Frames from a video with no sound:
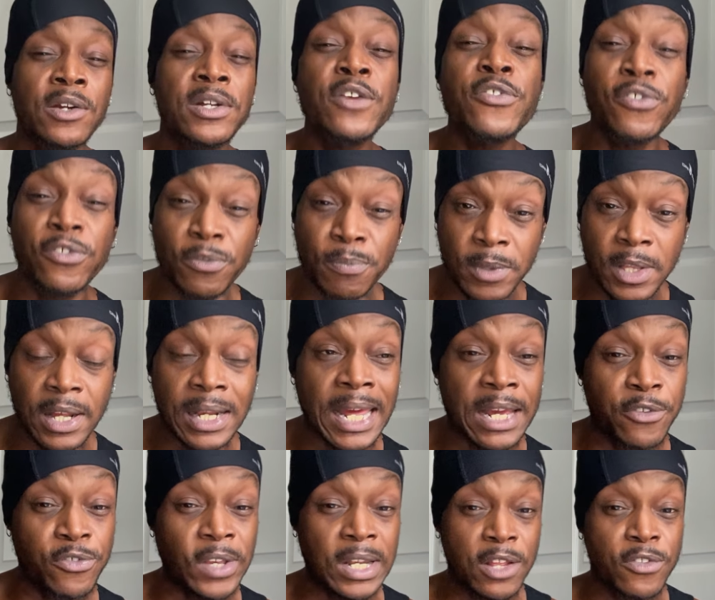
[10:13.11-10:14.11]
This is, like I
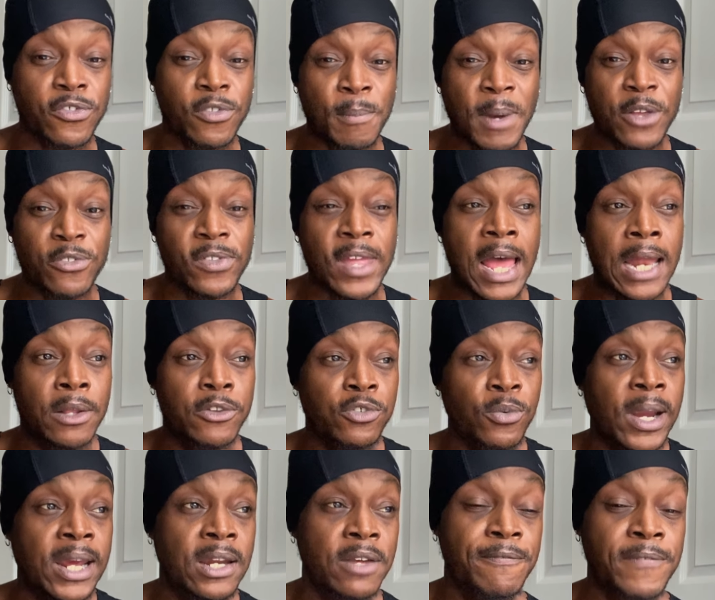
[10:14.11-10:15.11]
said, this is my style of
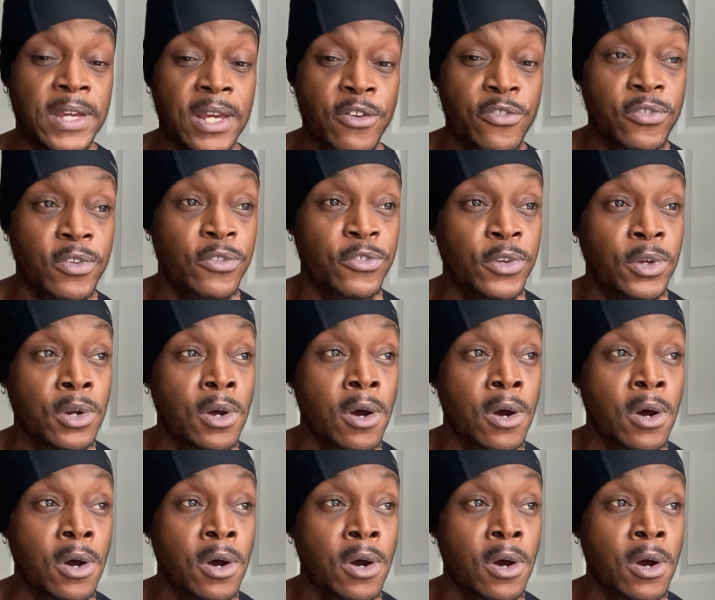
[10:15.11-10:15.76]
training. For instance,